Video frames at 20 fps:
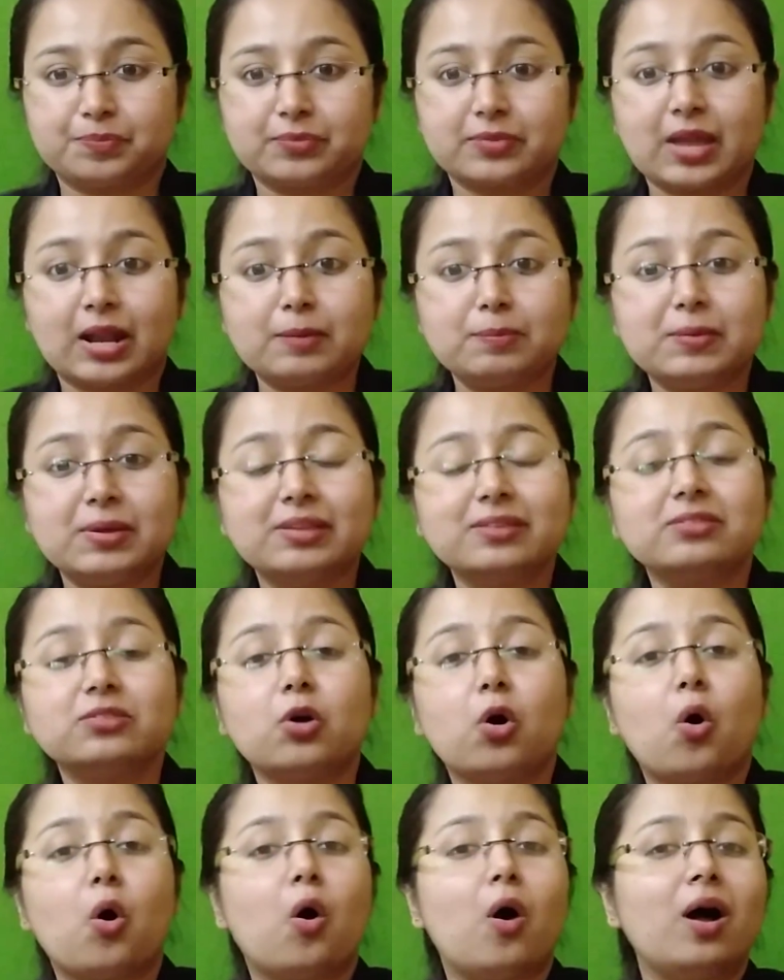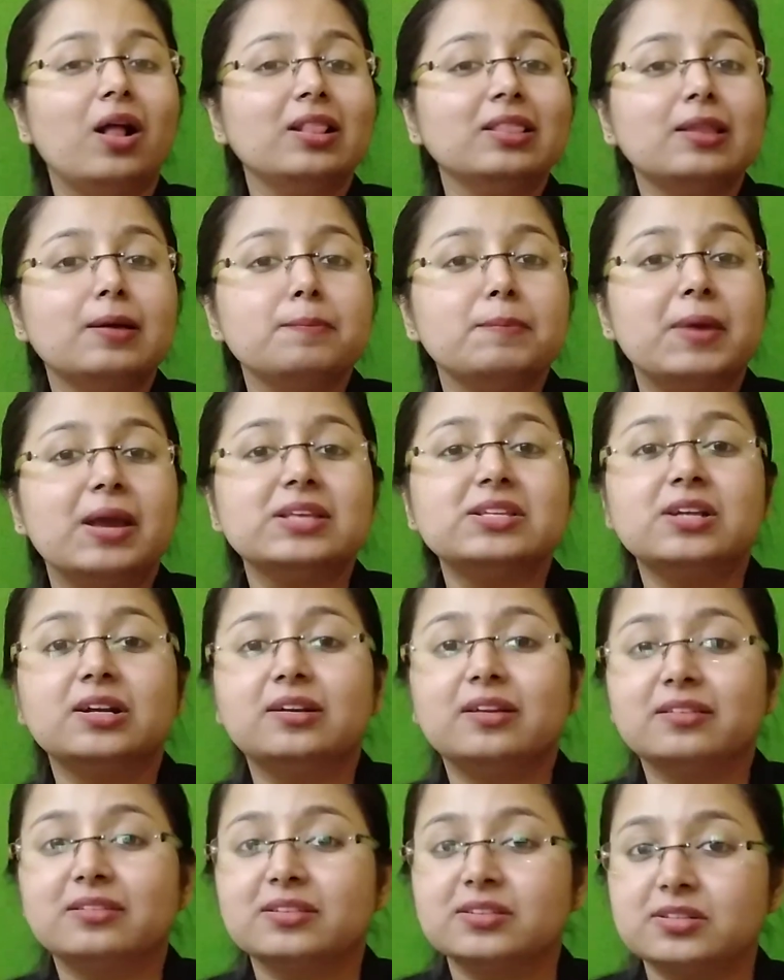That means all the major
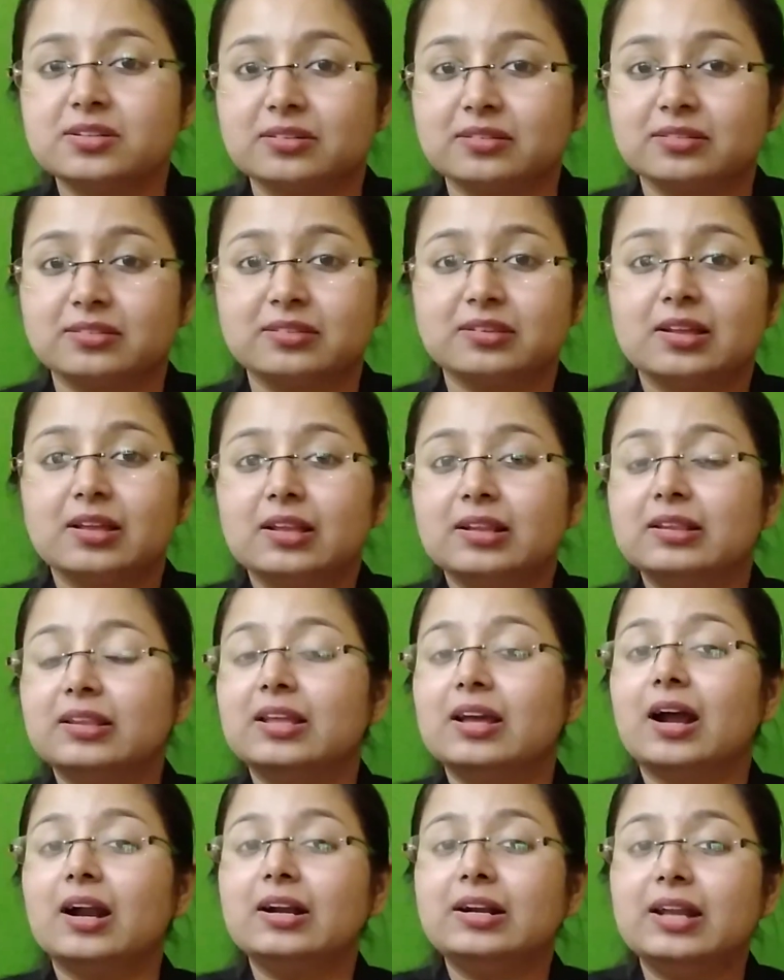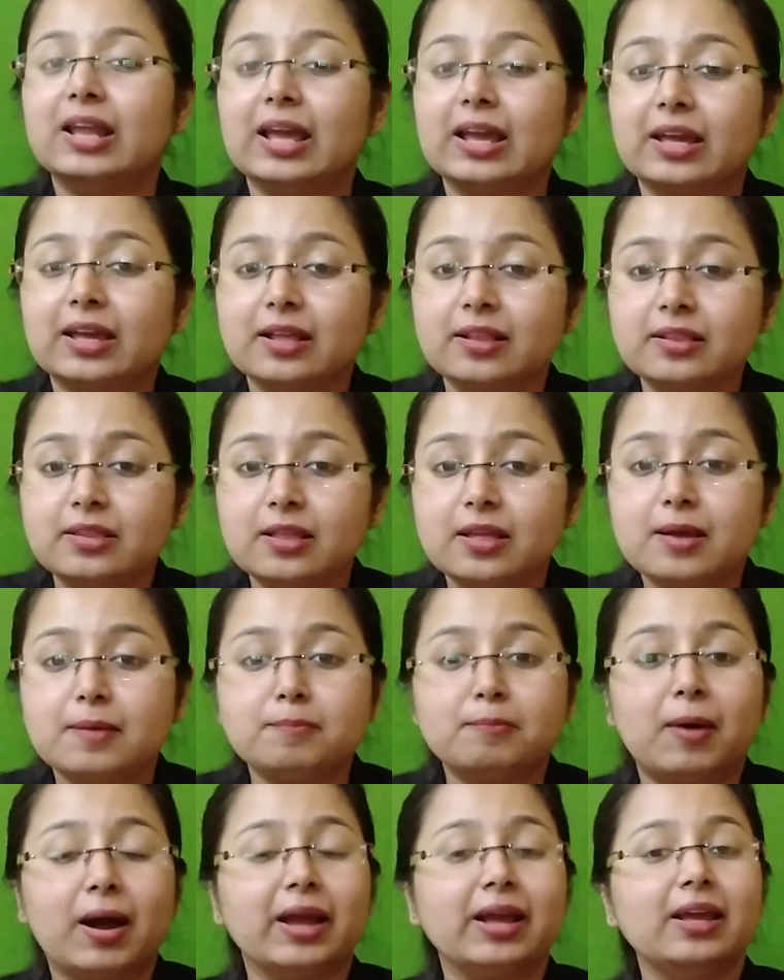decisions, they are taken
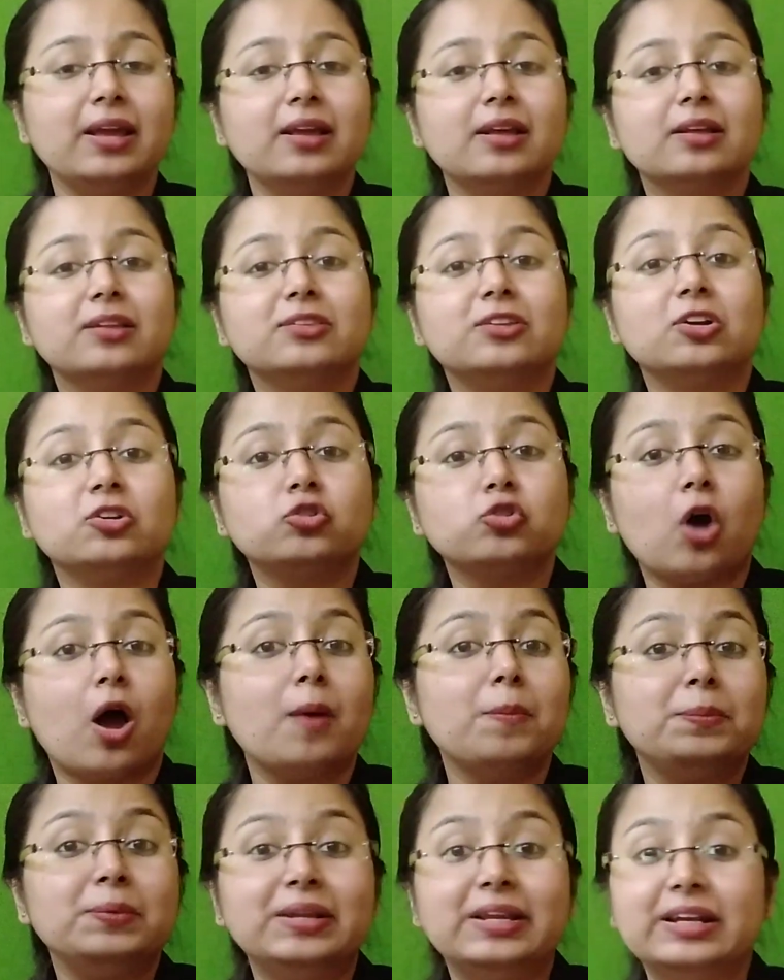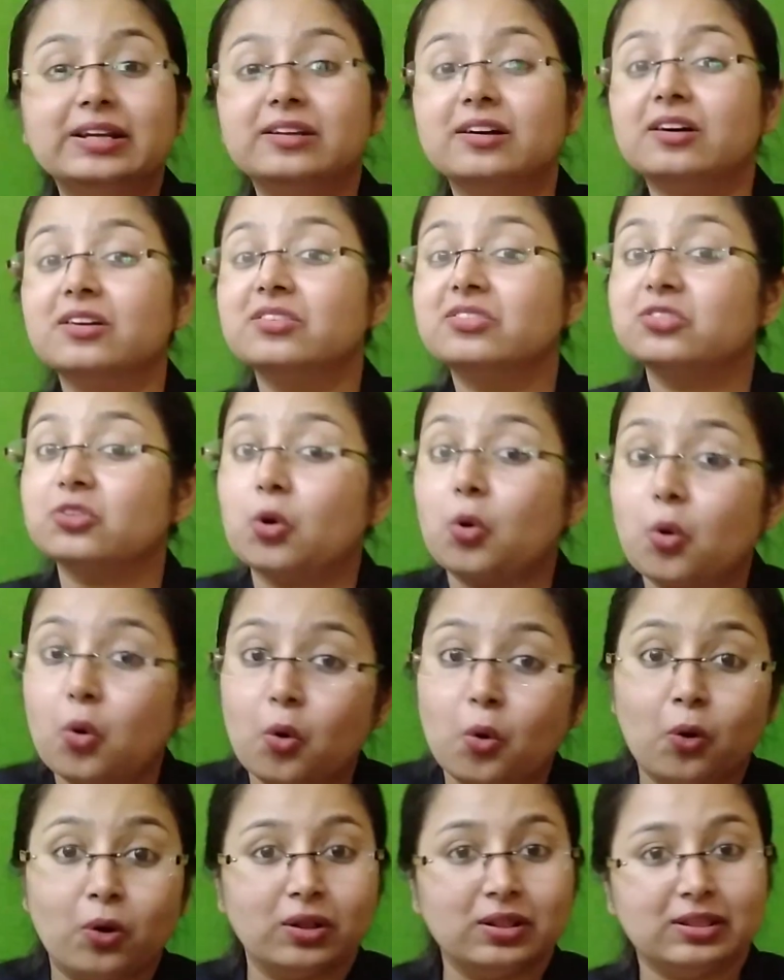by the top leaders
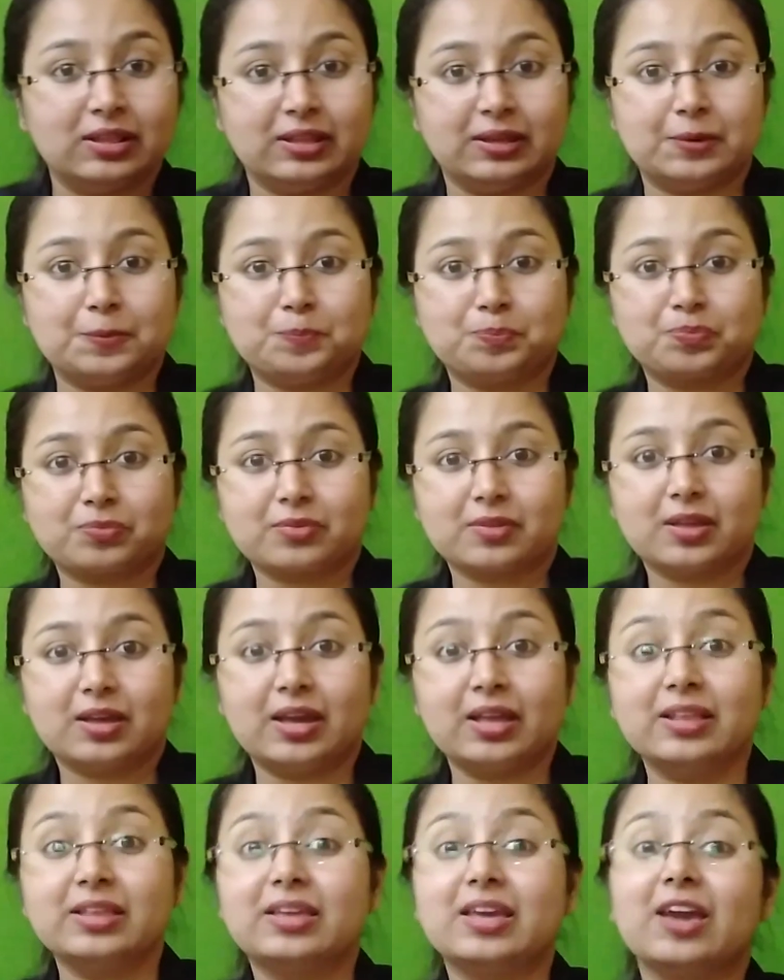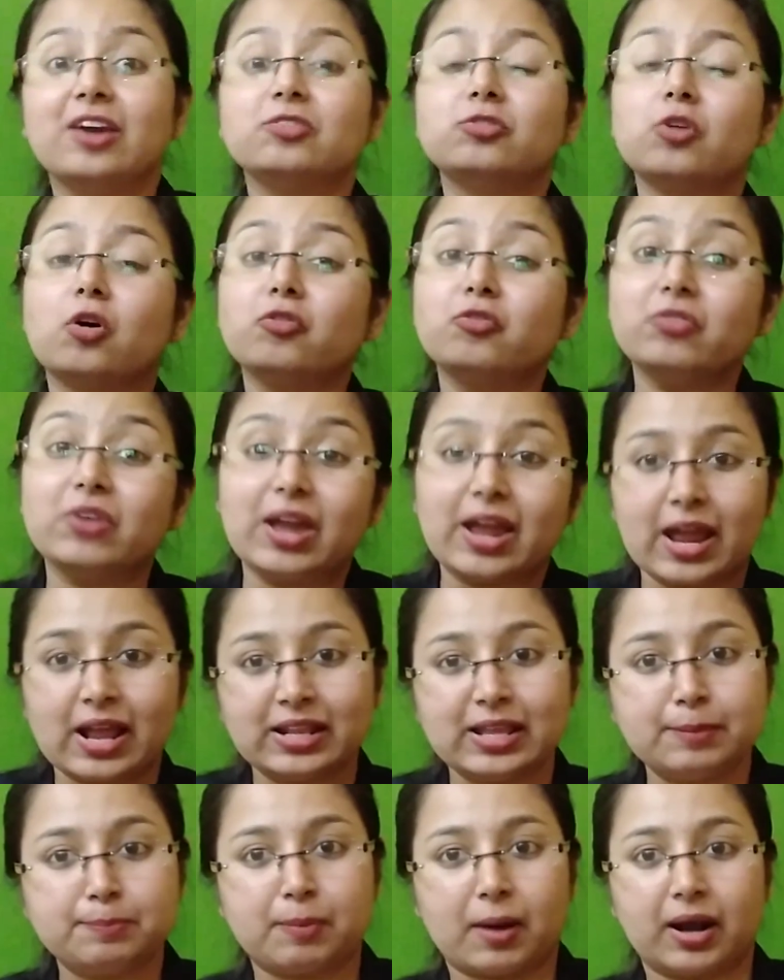only in case of
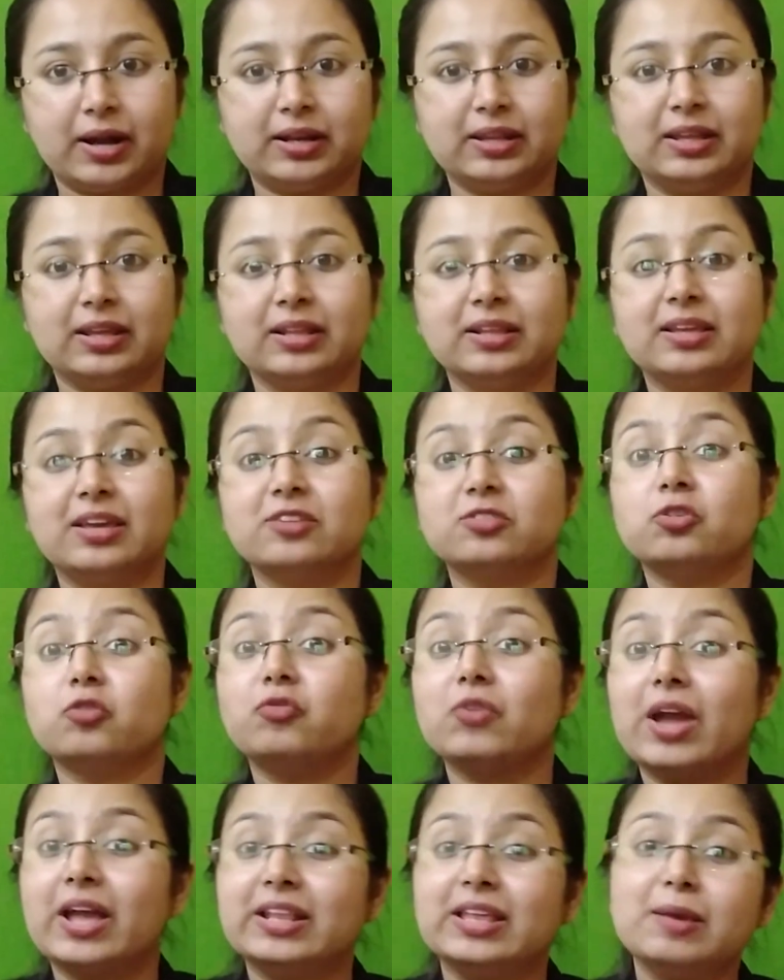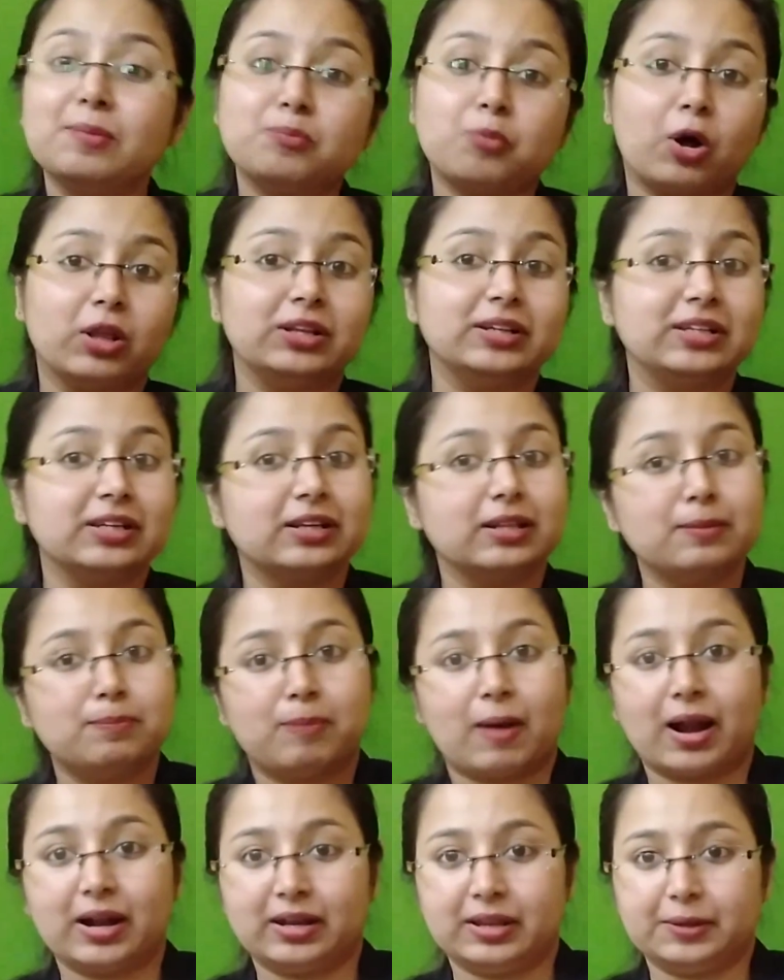any party, in case of any political
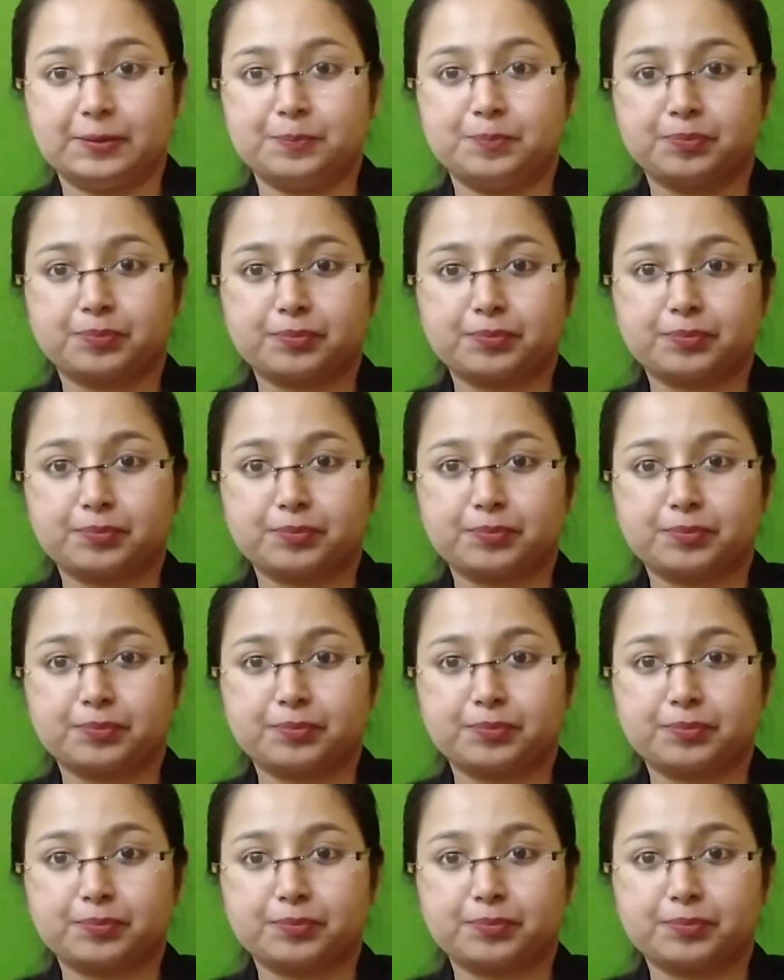party,